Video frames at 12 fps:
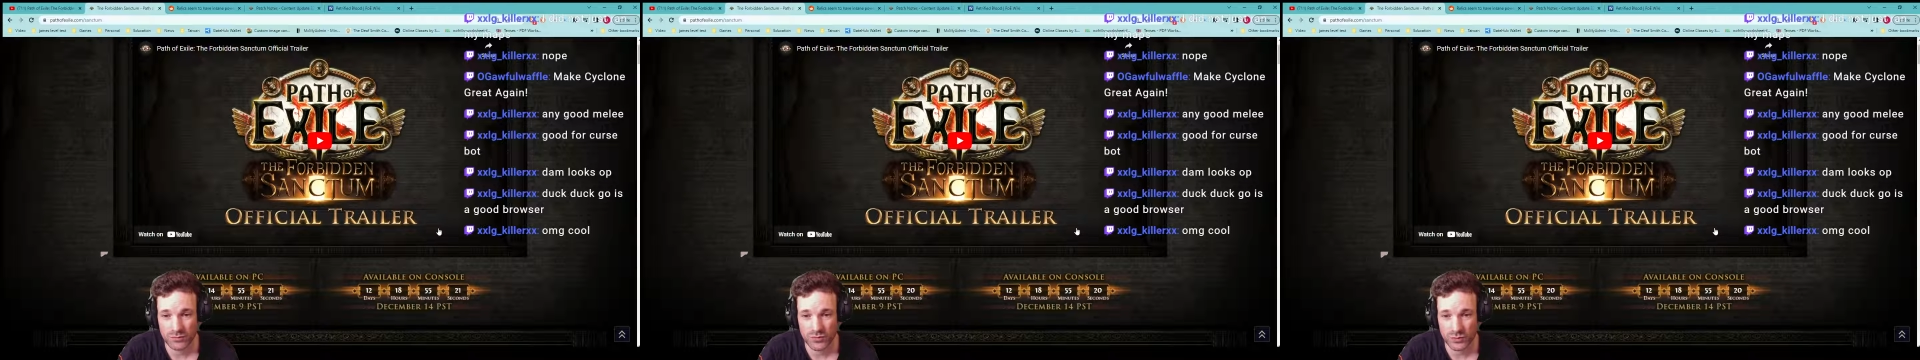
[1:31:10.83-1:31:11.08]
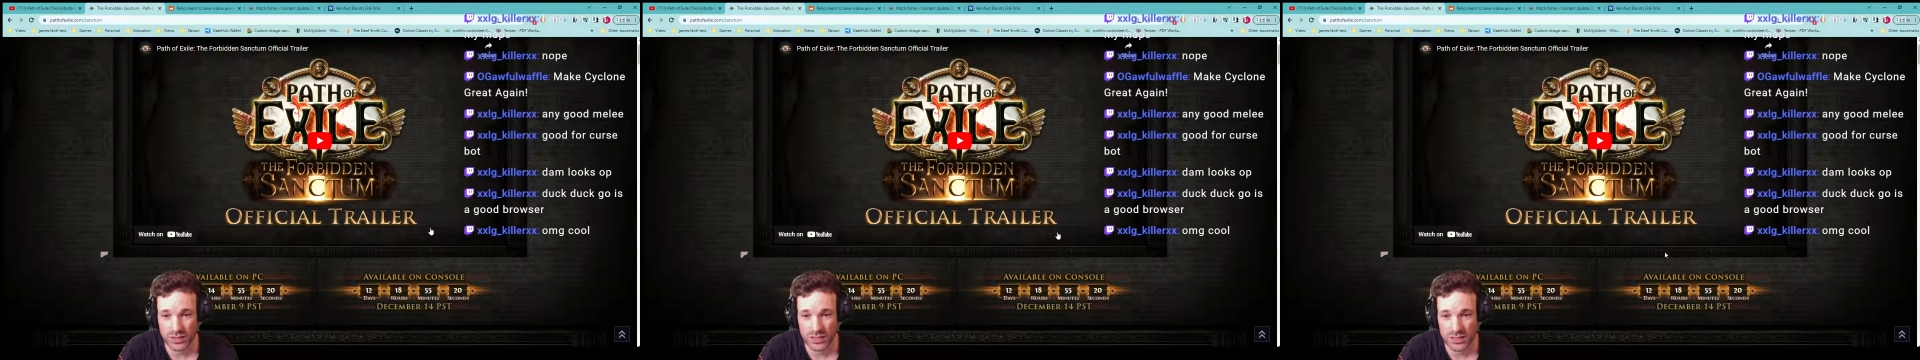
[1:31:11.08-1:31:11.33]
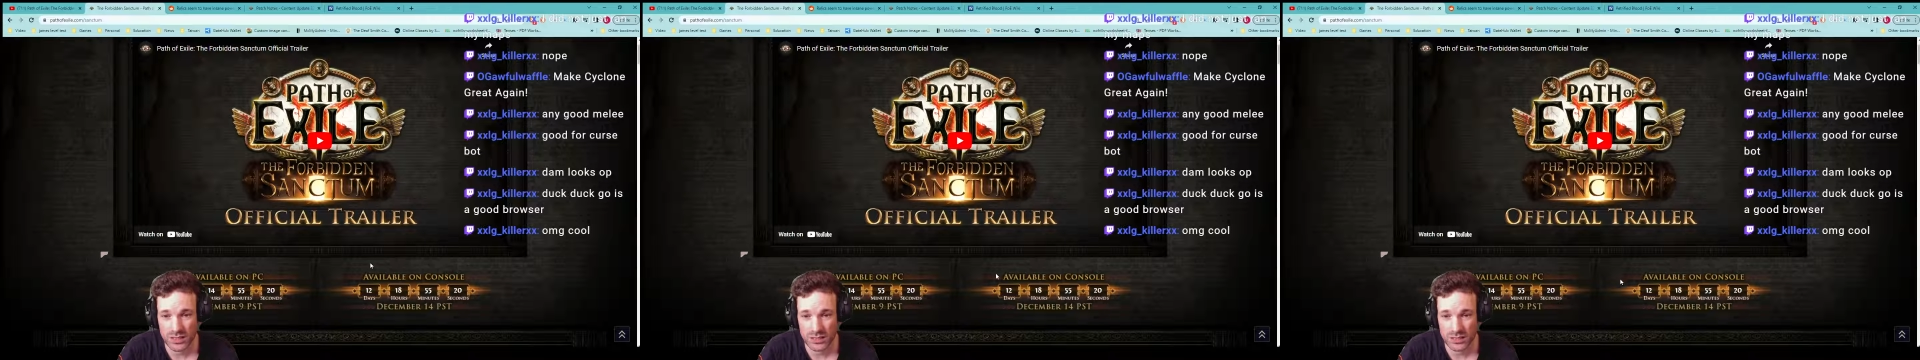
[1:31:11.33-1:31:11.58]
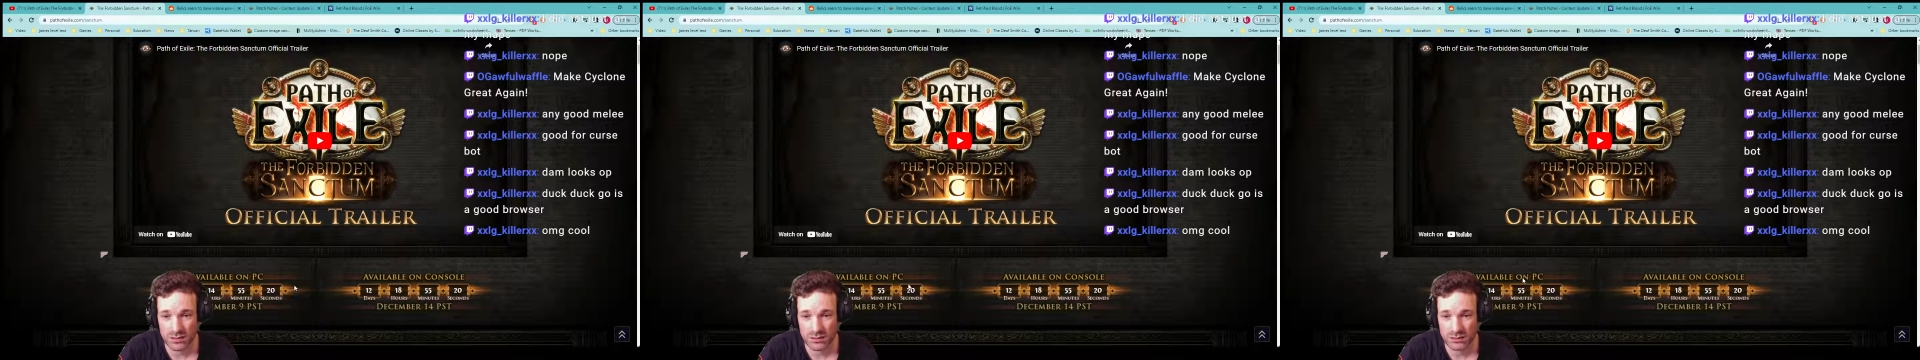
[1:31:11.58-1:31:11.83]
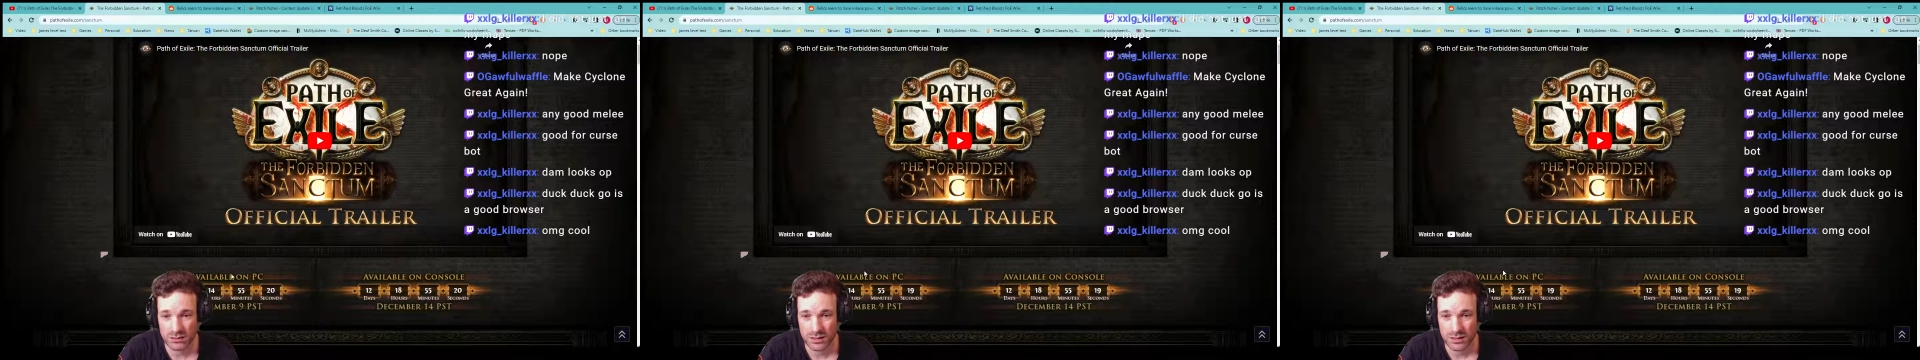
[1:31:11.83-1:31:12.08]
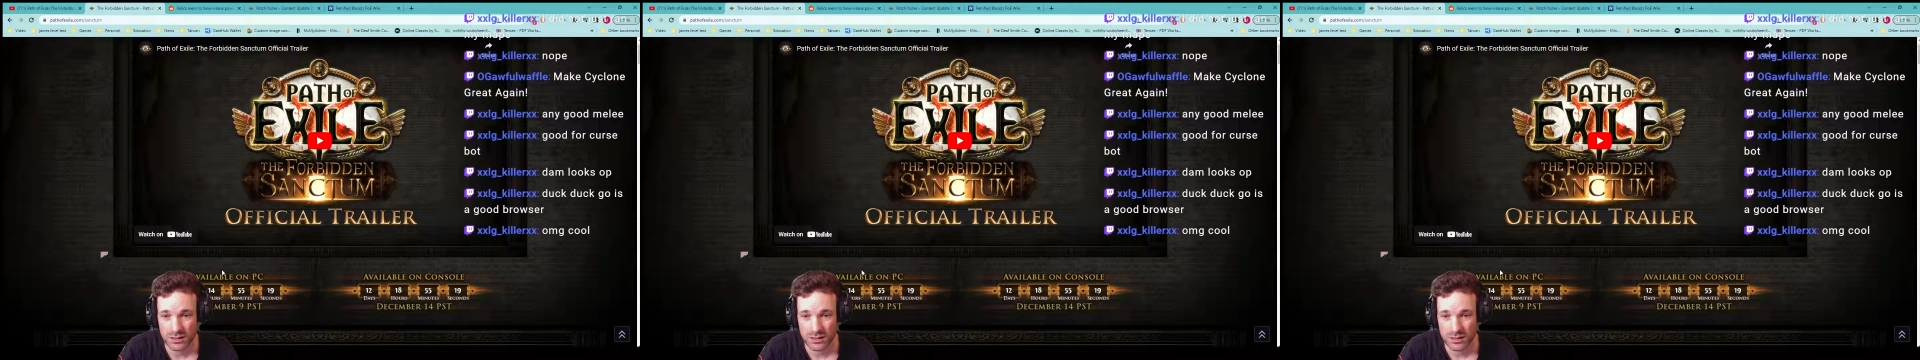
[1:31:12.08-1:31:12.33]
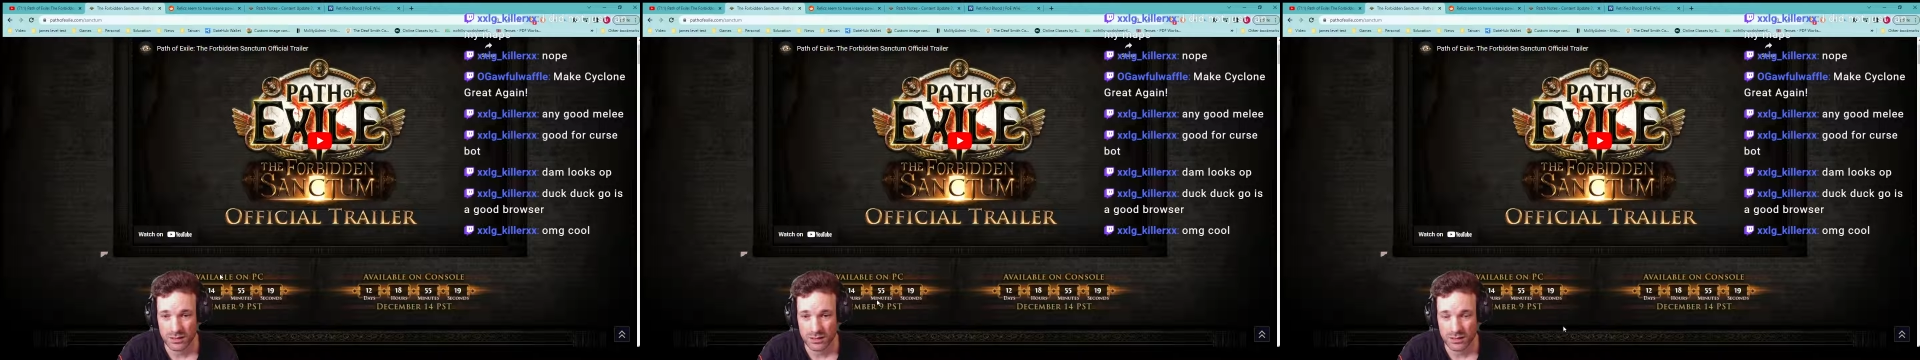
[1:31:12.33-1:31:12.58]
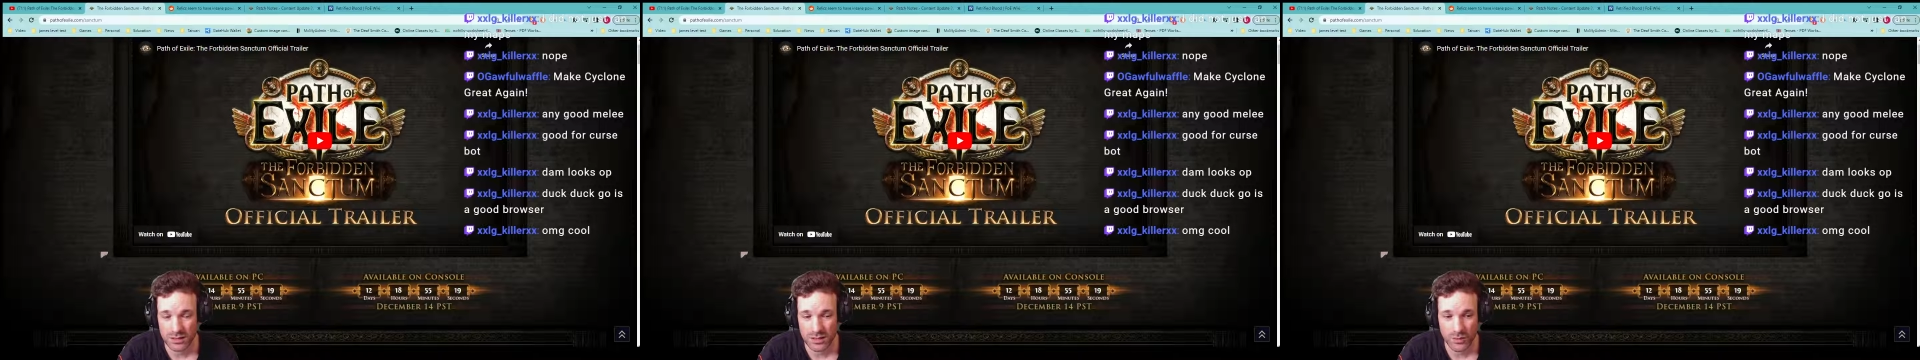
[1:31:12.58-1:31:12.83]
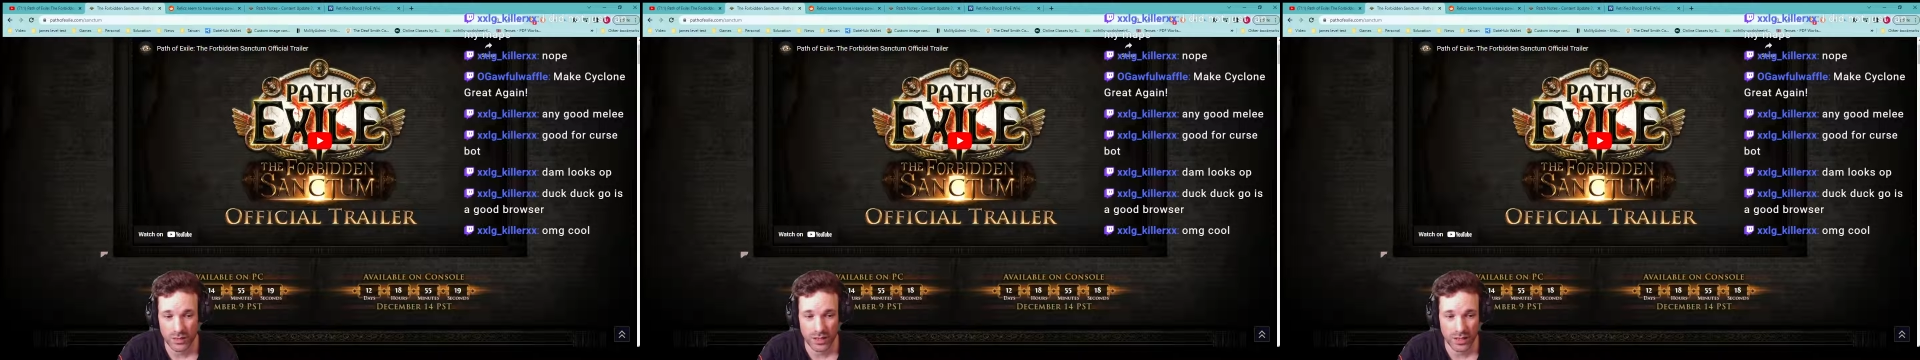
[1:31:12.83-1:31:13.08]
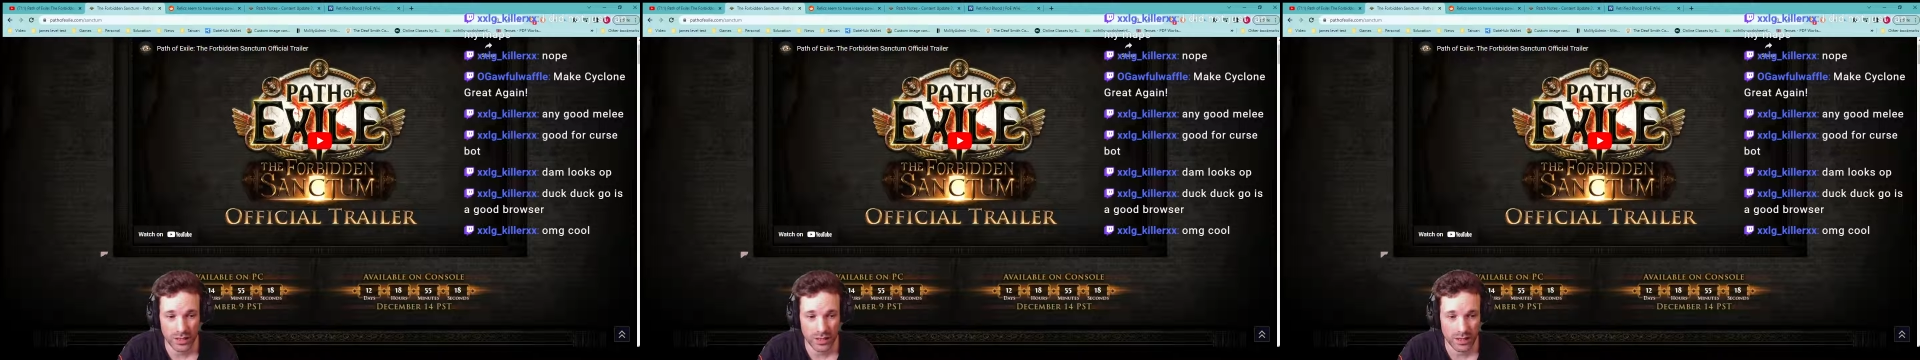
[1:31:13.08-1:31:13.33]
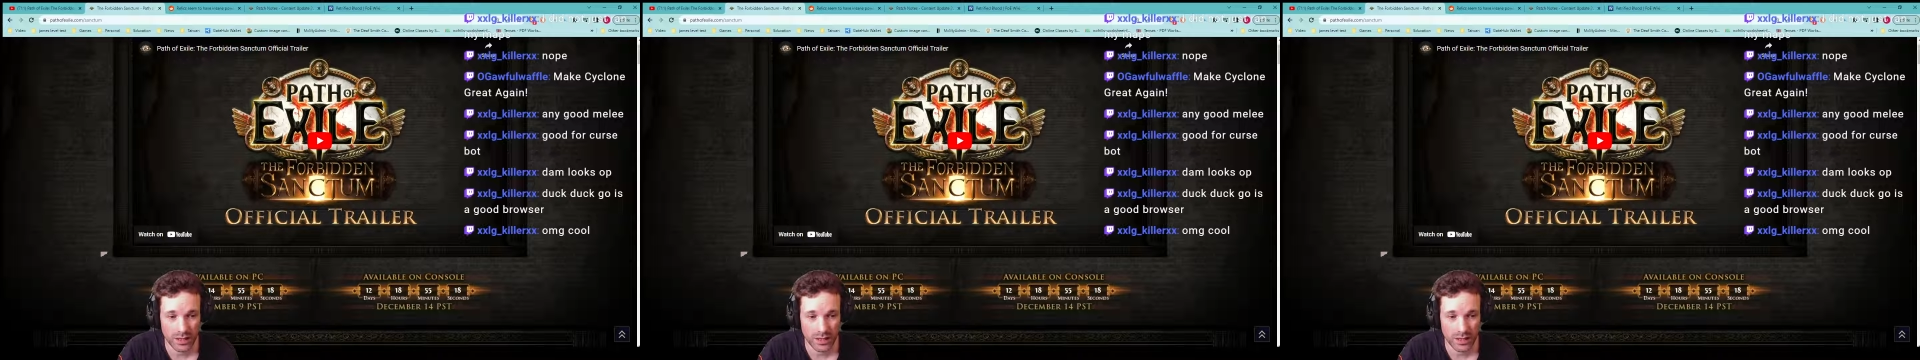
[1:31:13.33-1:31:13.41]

release, December 9th.